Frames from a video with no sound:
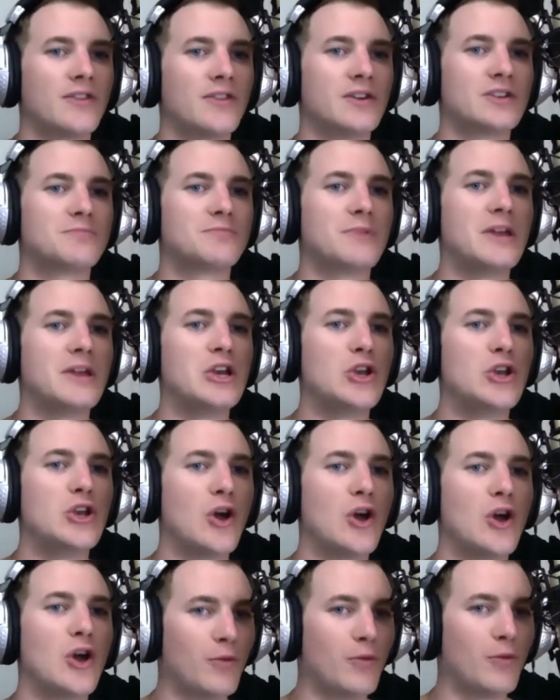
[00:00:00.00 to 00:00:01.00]
there's been
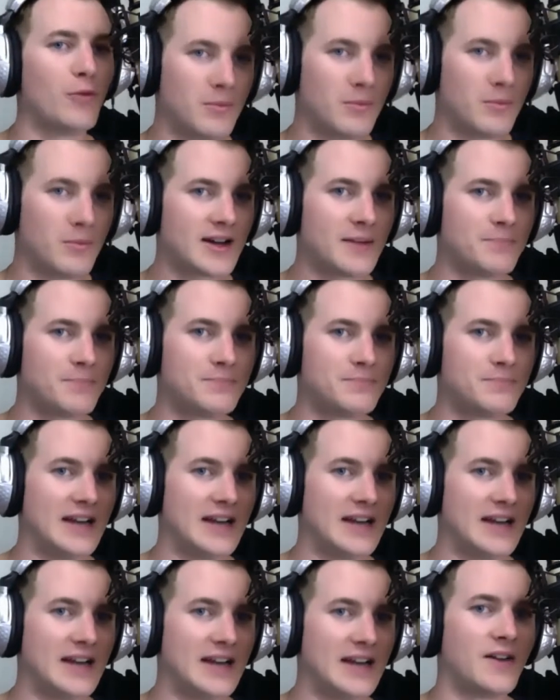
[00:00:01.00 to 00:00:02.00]
no public
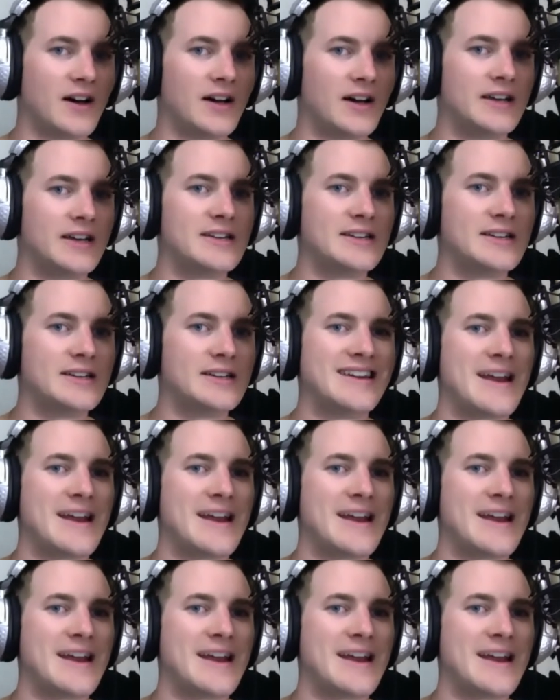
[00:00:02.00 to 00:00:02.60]
update on the hunt